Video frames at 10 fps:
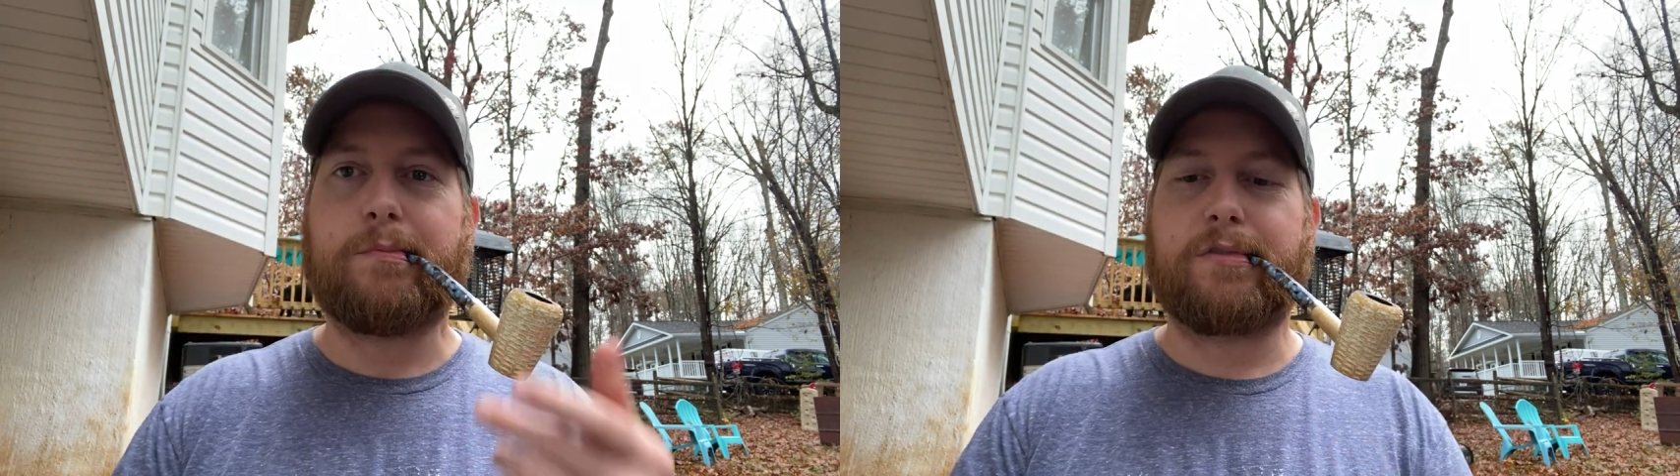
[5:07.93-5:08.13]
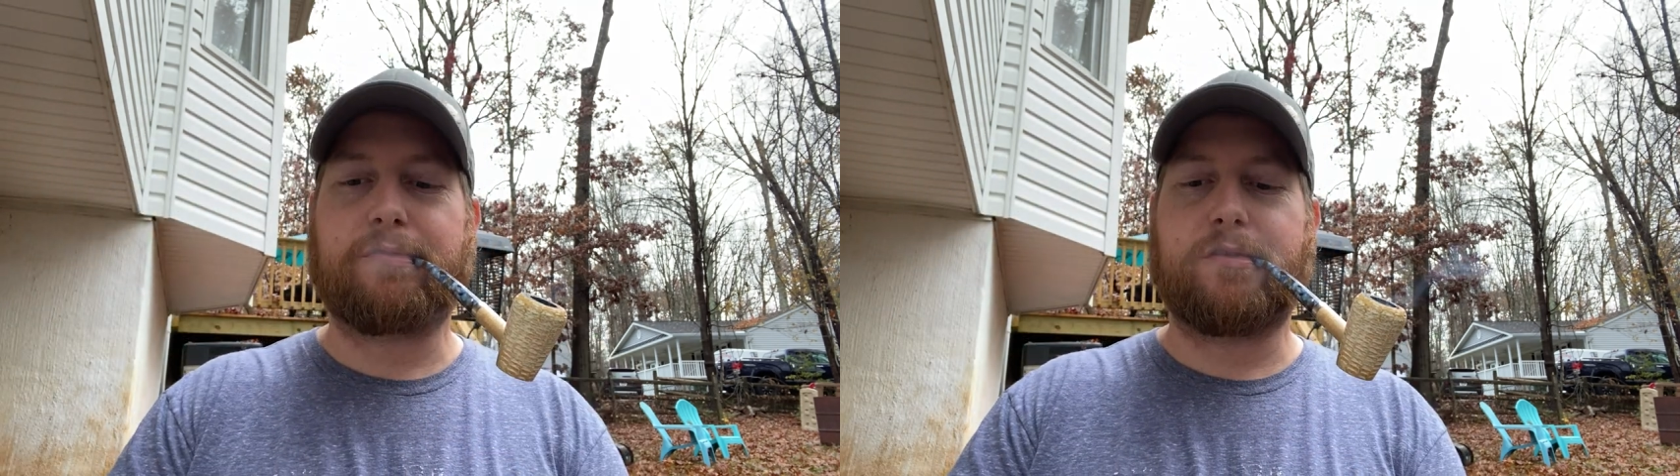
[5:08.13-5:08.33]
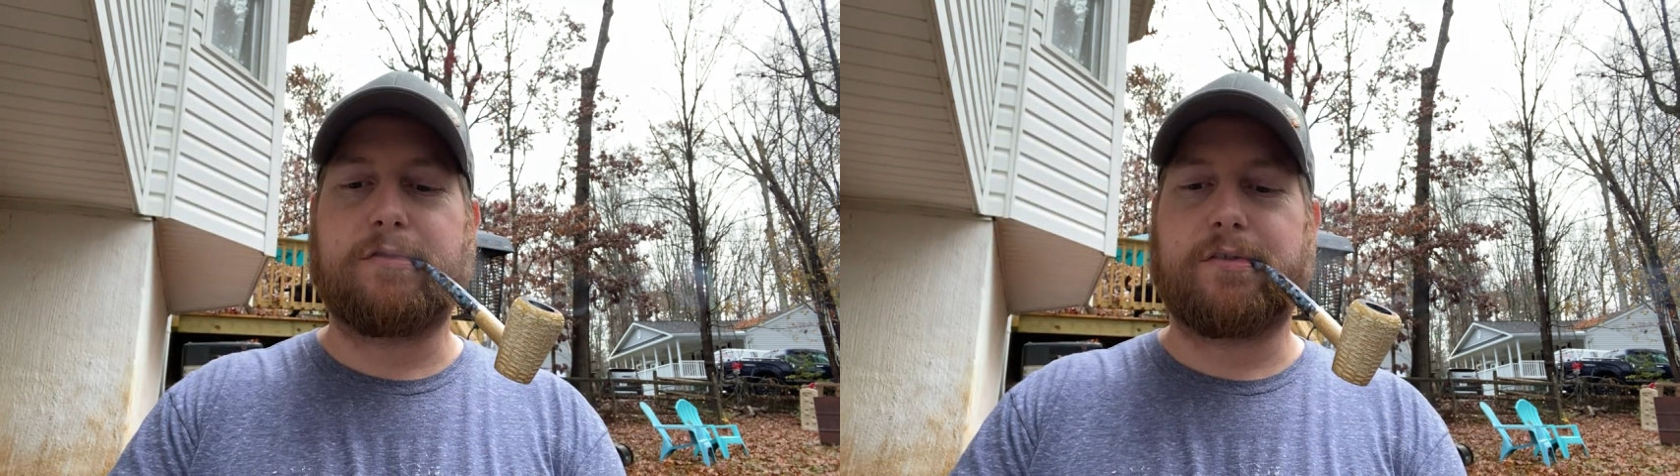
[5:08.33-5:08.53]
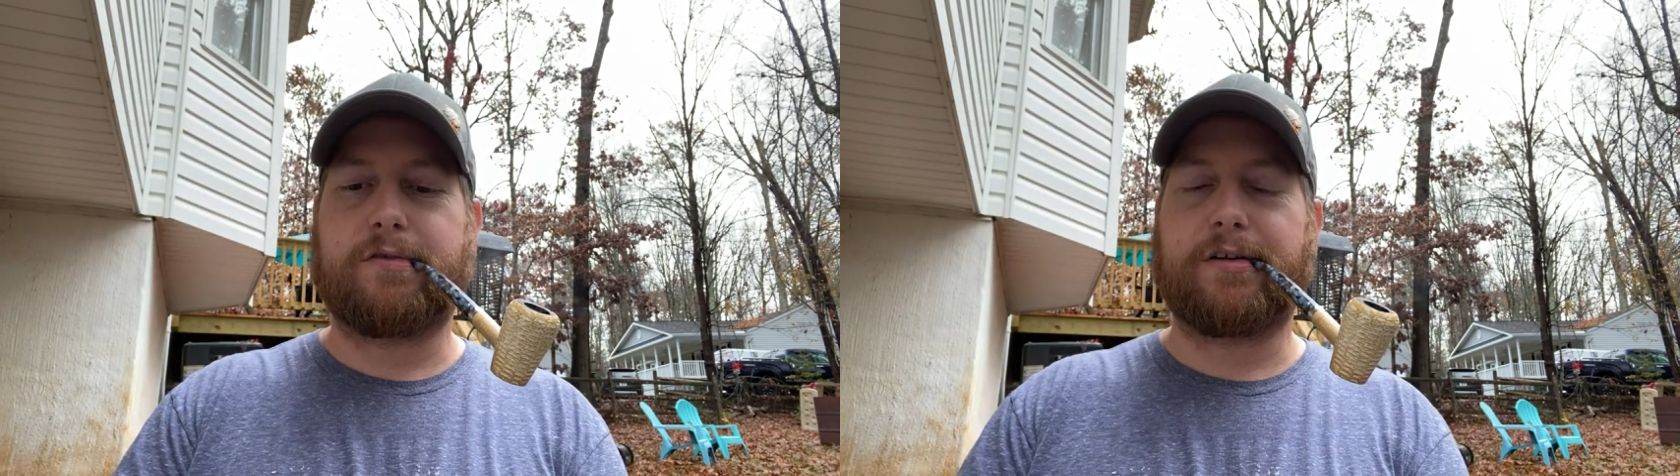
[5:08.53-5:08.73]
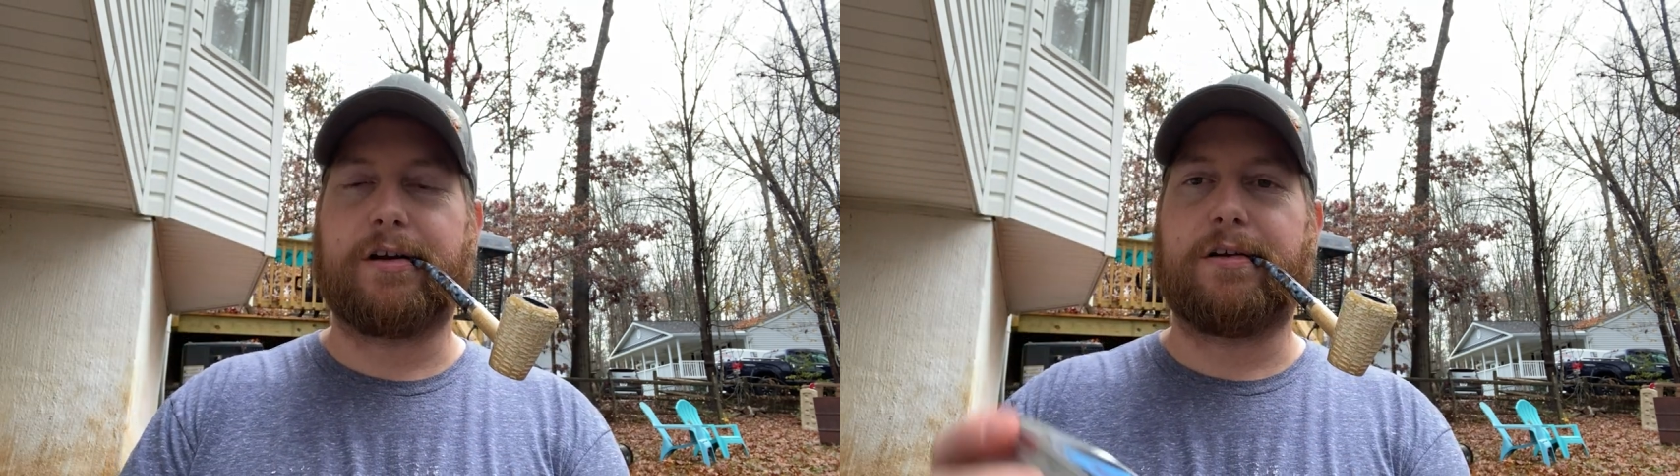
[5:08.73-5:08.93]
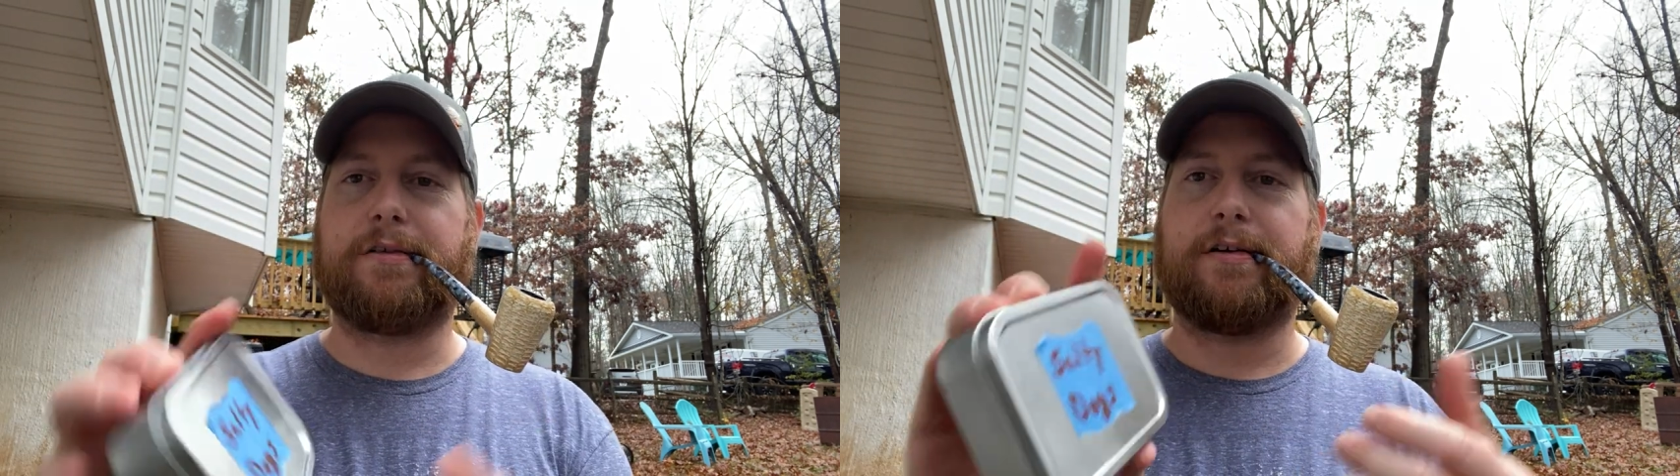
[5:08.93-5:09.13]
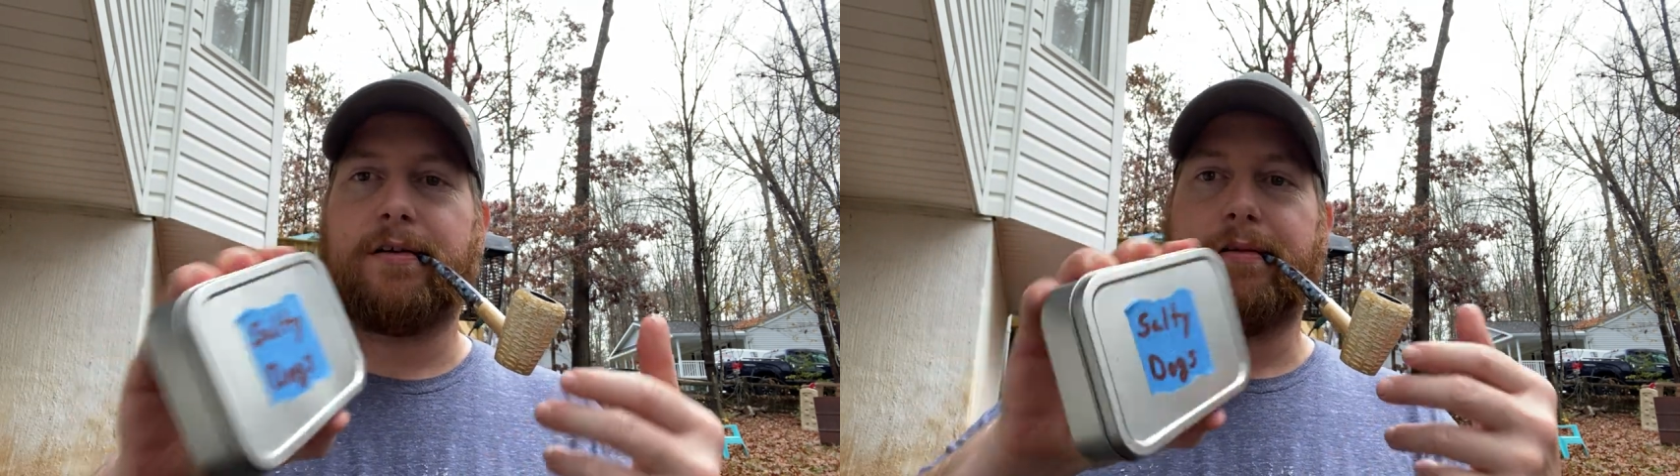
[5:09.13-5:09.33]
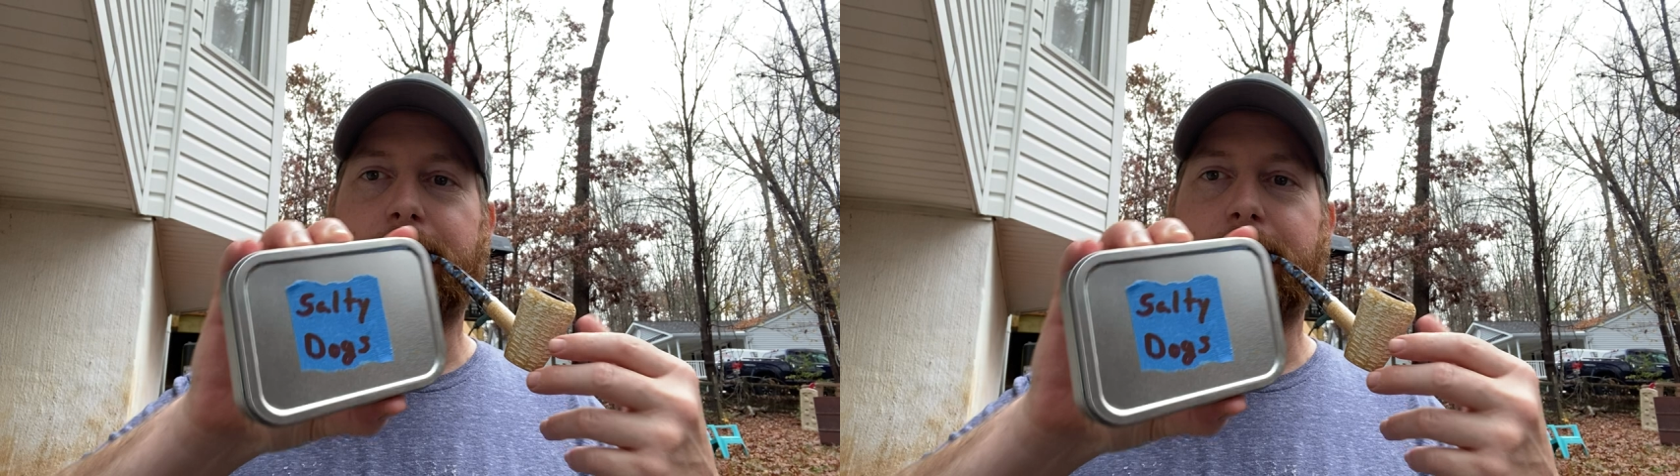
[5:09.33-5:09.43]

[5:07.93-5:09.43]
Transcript: before I get off here.